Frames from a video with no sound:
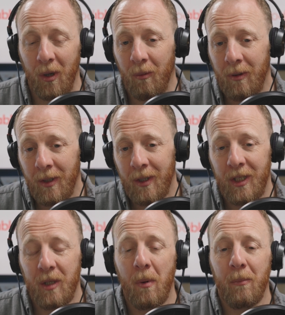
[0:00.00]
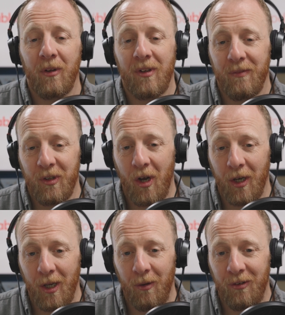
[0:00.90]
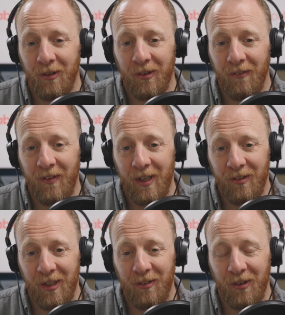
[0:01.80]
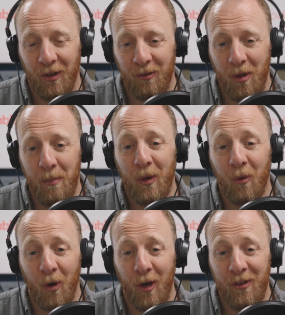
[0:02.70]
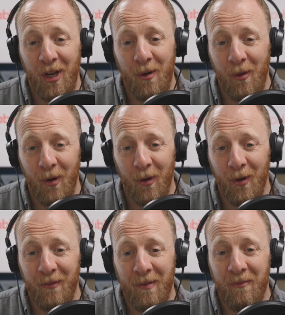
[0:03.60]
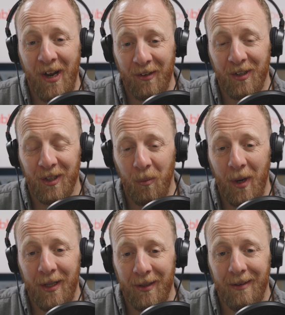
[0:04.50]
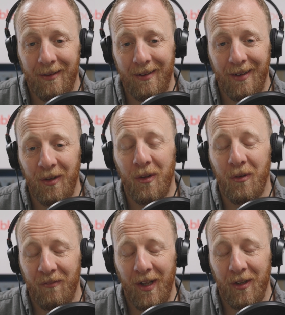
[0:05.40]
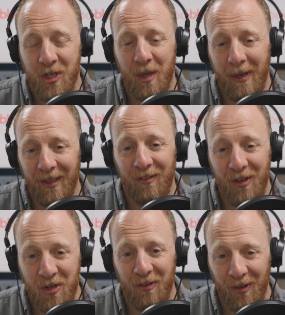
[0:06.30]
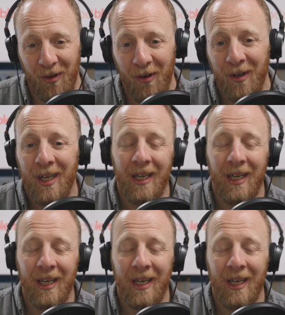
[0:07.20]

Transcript: Well, your mum doesn't have a diagnosis that fits into those typical criteria of infecting the way that the fact that she can make decisions or not.